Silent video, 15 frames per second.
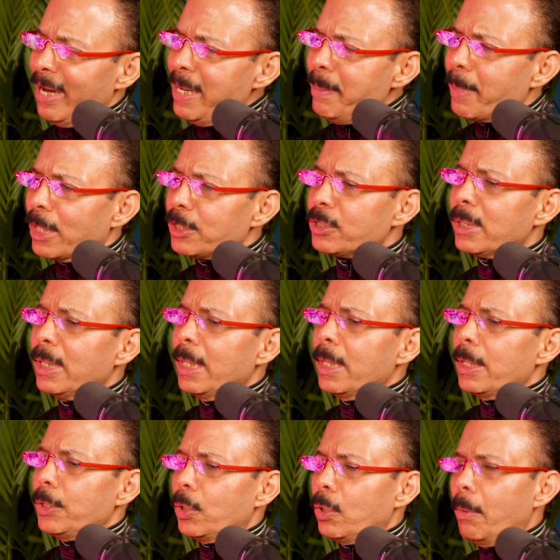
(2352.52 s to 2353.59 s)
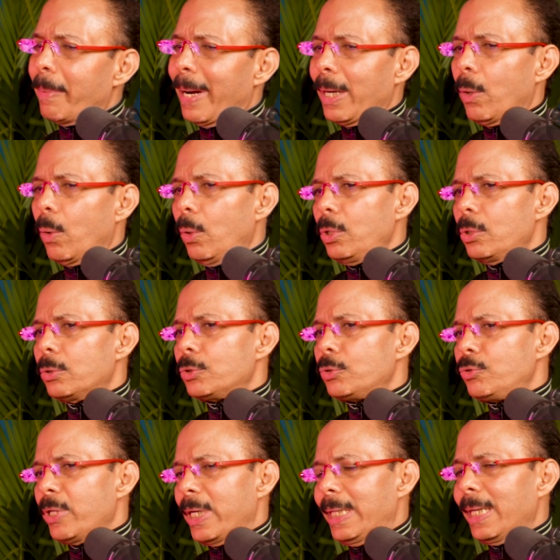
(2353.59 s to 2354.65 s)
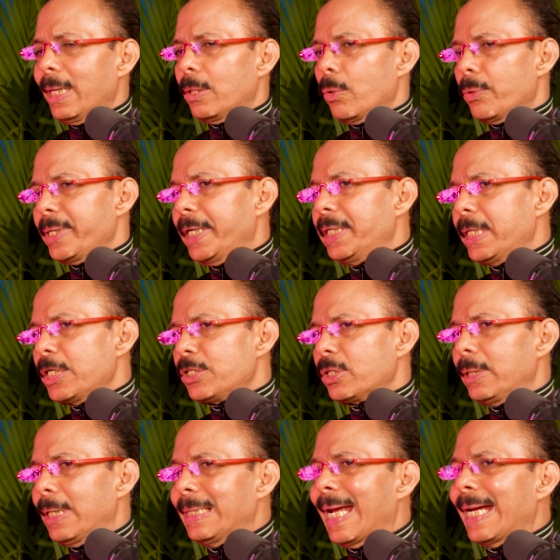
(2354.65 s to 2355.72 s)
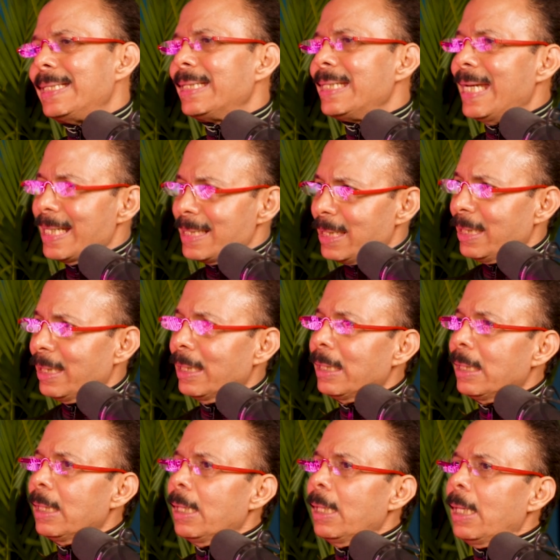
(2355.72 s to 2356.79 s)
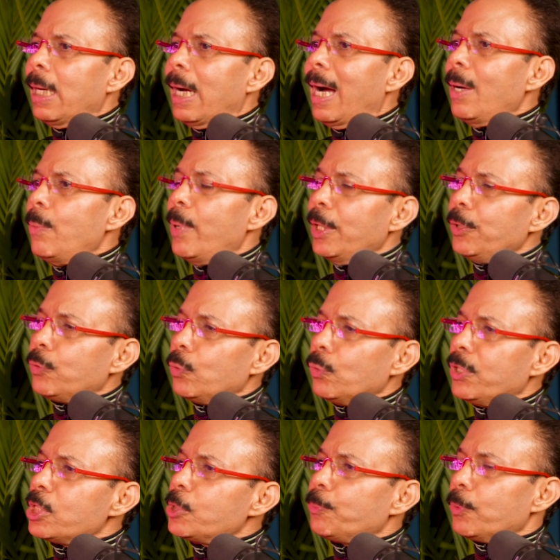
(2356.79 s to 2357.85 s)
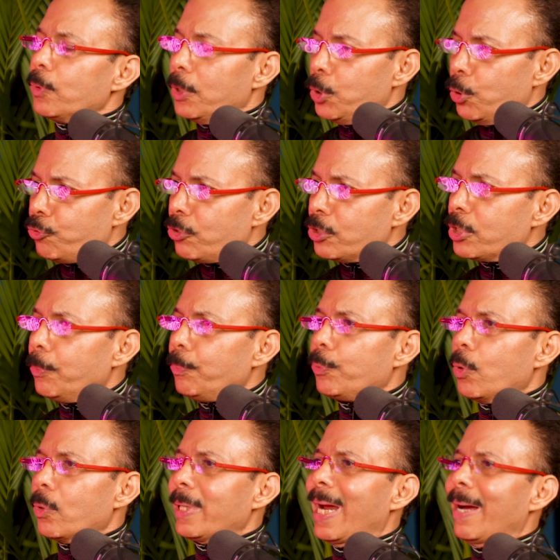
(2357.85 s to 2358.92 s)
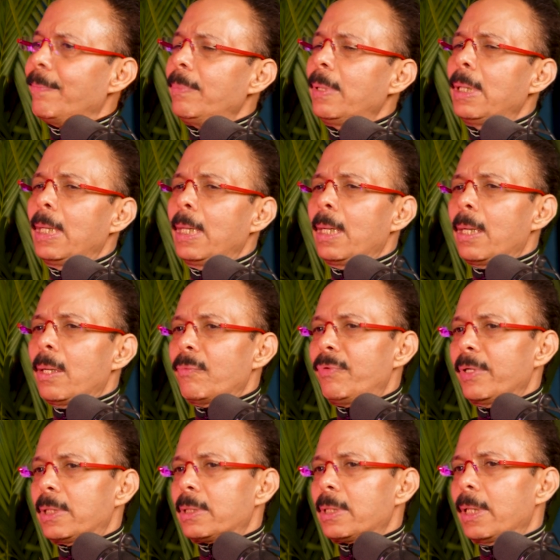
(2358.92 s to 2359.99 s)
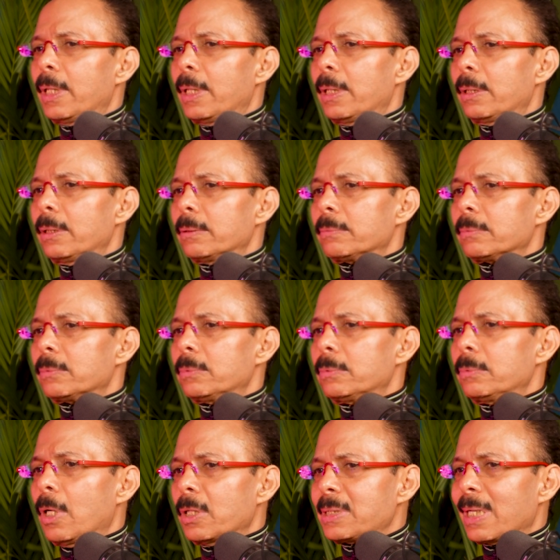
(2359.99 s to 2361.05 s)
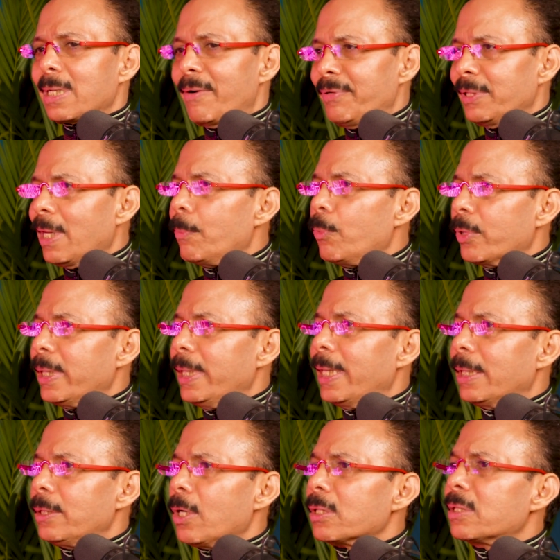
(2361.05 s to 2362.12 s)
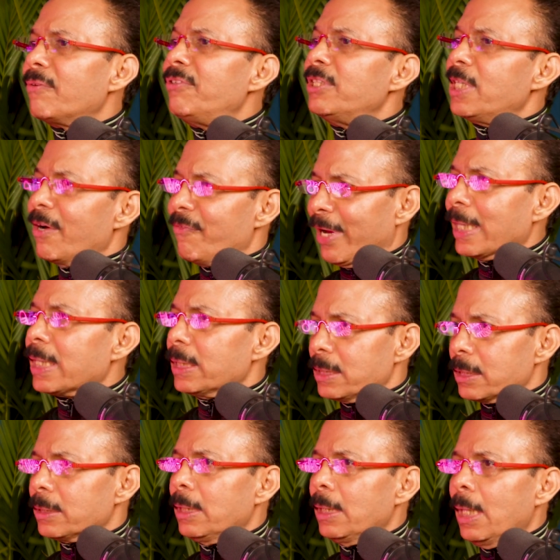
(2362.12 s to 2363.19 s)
Very much. You know, my whole training and orientation in 1980, I went through this nutrition program with Dr. Kavita Mukhi and Dr. Vijaya Venkat.